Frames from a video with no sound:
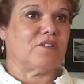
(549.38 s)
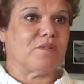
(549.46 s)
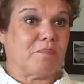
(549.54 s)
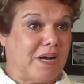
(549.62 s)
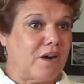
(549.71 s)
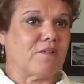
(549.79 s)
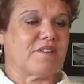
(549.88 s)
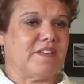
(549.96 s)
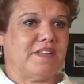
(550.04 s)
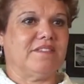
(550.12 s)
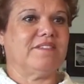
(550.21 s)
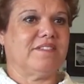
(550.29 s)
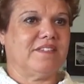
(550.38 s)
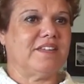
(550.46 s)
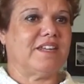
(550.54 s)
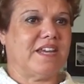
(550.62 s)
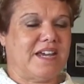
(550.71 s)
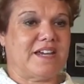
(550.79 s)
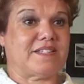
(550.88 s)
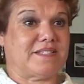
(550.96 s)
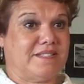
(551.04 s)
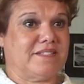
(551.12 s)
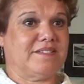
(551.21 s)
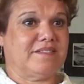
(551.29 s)
the power that it
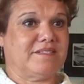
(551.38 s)
has.